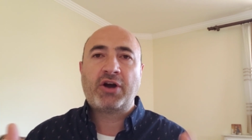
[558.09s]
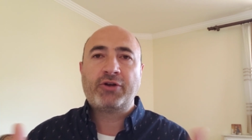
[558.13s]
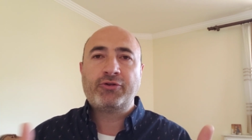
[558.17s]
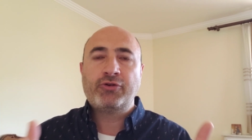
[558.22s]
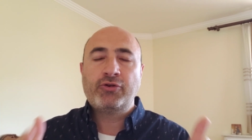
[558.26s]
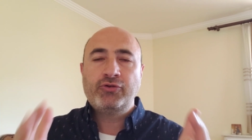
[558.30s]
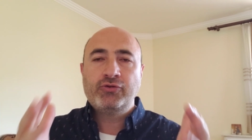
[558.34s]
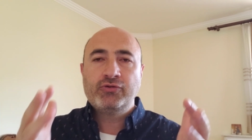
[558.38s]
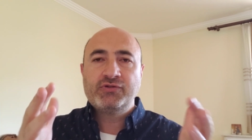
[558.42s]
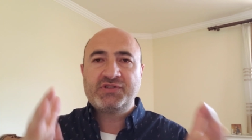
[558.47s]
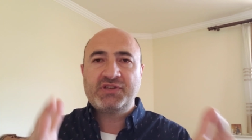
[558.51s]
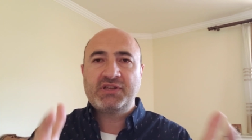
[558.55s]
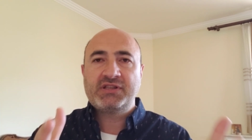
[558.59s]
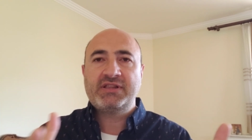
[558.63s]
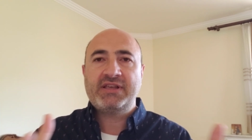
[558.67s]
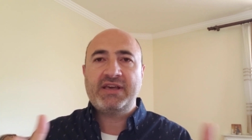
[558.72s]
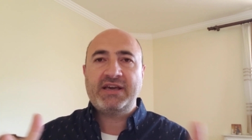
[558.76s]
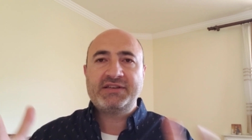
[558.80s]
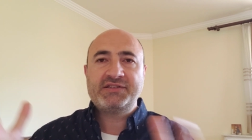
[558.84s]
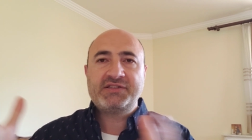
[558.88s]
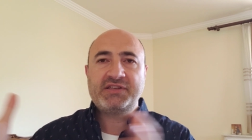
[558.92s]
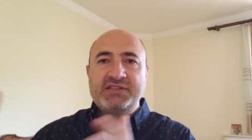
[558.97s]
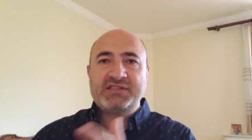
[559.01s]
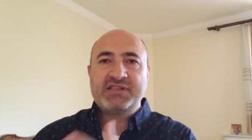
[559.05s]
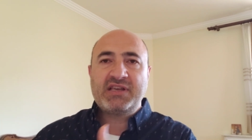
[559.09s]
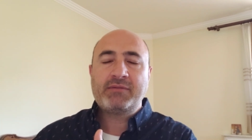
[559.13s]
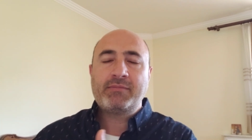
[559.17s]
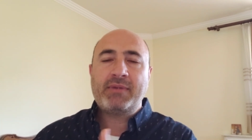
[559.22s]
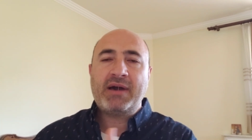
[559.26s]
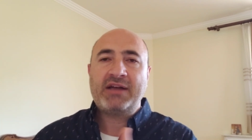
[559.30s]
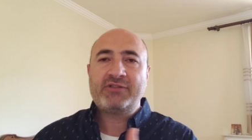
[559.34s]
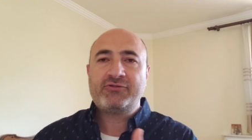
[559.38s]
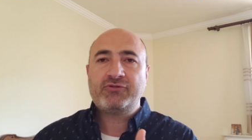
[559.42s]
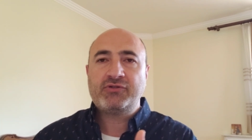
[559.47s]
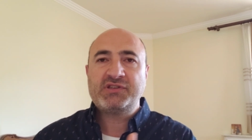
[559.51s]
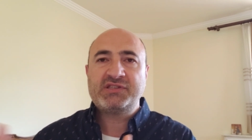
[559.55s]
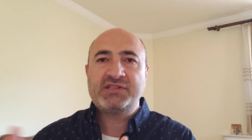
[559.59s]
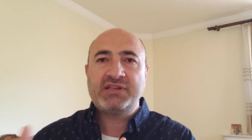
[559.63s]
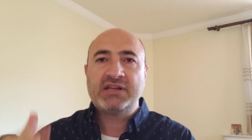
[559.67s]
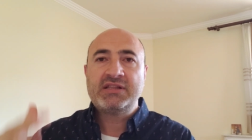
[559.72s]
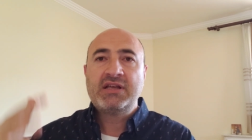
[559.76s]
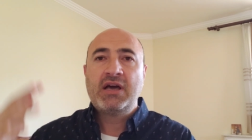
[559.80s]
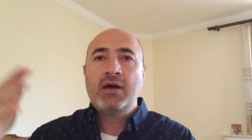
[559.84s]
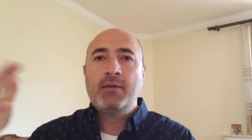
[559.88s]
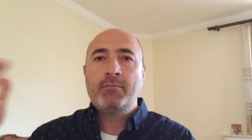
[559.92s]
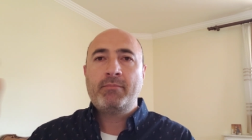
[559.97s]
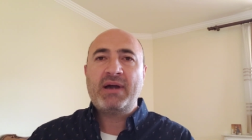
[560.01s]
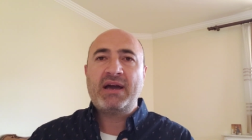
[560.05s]
Are you using the existing batteries
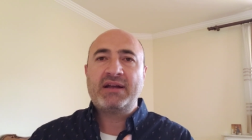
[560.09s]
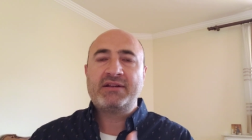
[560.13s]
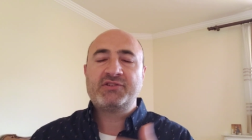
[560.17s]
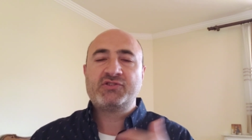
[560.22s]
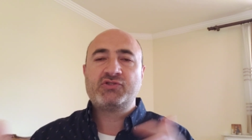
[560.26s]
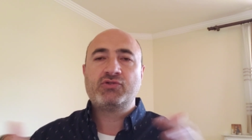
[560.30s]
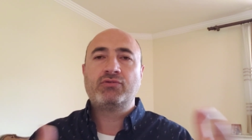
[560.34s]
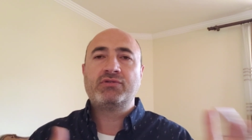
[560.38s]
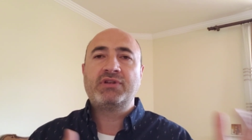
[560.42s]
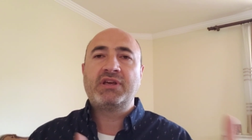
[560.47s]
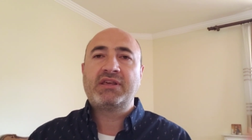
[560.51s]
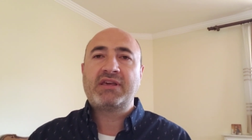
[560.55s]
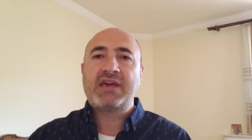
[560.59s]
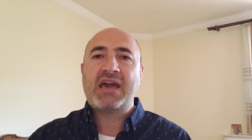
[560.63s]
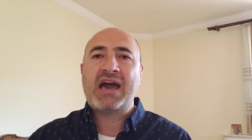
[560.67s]
that Panasonic,